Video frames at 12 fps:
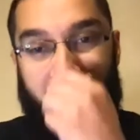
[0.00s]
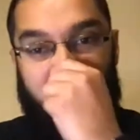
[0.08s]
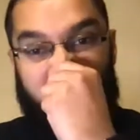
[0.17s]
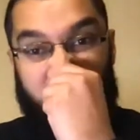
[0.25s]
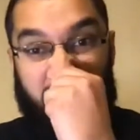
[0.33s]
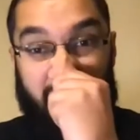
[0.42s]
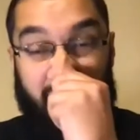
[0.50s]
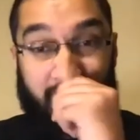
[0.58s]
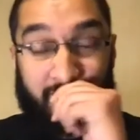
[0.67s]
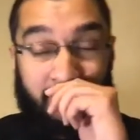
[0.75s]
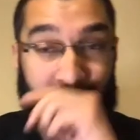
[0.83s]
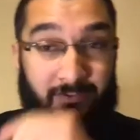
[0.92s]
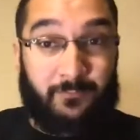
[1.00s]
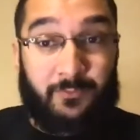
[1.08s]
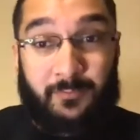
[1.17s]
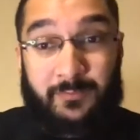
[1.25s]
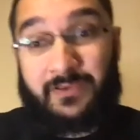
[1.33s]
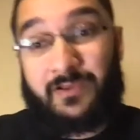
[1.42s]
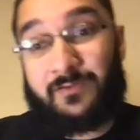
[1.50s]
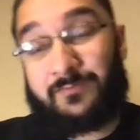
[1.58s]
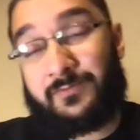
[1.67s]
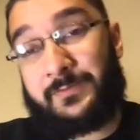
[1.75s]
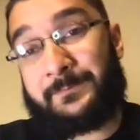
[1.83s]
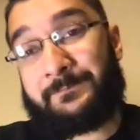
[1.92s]
As mentioned, today we will be
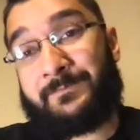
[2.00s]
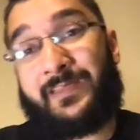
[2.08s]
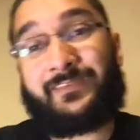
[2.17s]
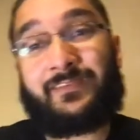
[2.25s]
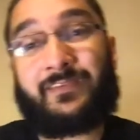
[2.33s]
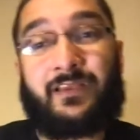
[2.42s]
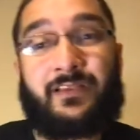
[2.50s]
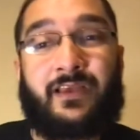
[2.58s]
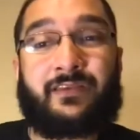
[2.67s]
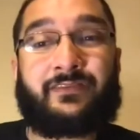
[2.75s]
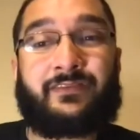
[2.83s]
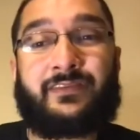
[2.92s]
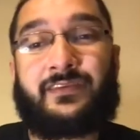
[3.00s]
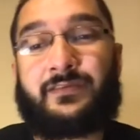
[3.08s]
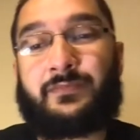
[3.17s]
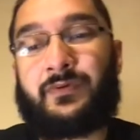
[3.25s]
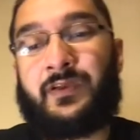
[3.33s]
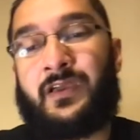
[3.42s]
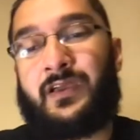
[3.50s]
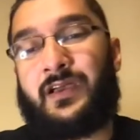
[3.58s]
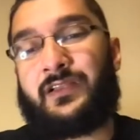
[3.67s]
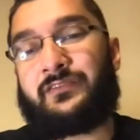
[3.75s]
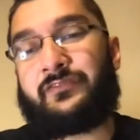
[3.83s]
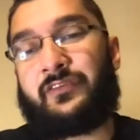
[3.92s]
covering Al-Haseeb,
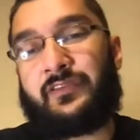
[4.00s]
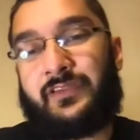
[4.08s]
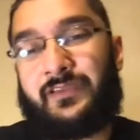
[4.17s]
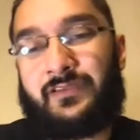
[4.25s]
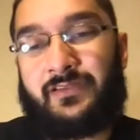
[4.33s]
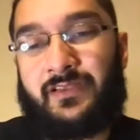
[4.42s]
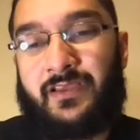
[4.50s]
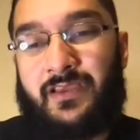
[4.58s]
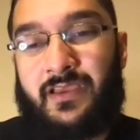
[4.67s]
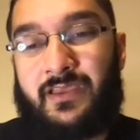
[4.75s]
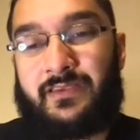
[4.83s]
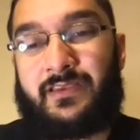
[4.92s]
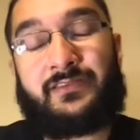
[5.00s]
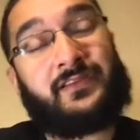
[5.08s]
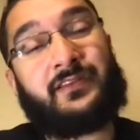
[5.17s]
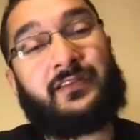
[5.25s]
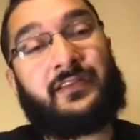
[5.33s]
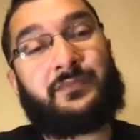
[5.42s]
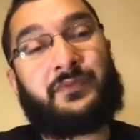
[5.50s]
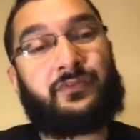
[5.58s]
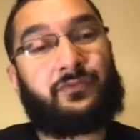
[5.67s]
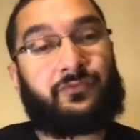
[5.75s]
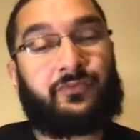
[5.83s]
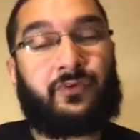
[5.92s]
Al-Jaleel, and Al-Karim, and you
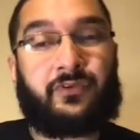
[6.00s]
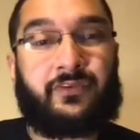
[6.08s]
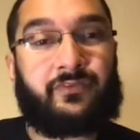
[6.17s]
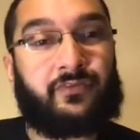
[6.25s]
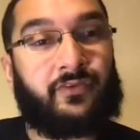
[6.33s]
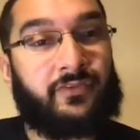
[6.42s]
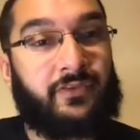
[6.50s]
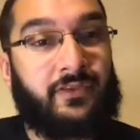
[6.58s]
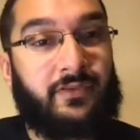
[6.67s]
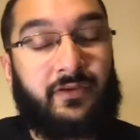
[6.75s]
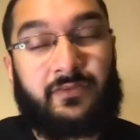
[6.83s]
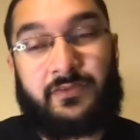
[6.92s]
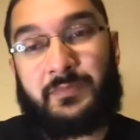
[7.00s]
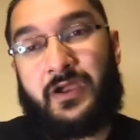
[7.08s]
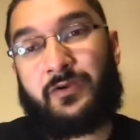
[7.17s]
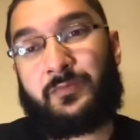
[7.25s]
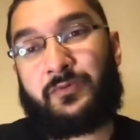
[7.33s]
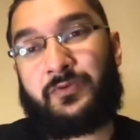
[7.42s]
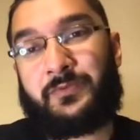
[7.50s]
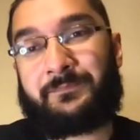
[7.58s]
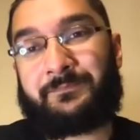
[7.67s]
saw these on the PowerPoint.